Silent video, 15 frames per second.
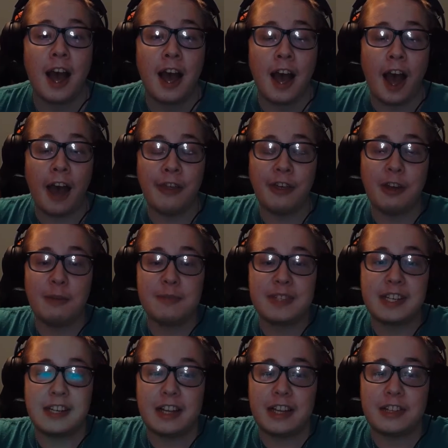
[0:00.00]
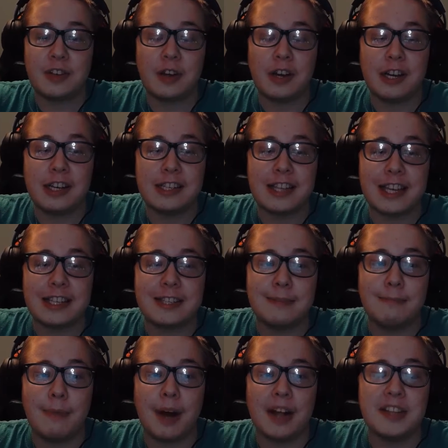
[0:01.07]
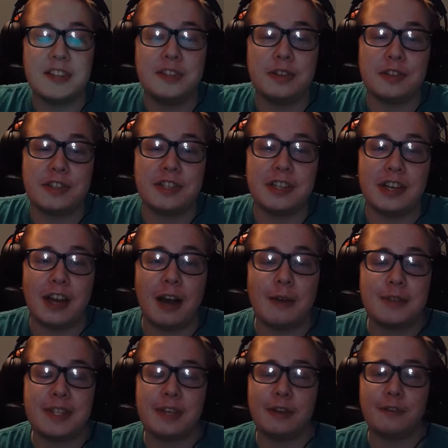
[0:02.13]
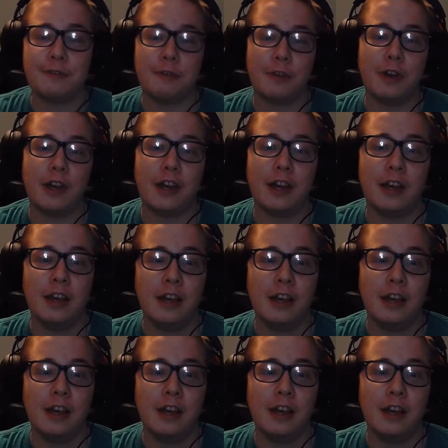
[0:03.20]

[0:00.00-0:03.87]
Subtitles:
I thought he was gonna like turn into like some monster shit. I was here for it.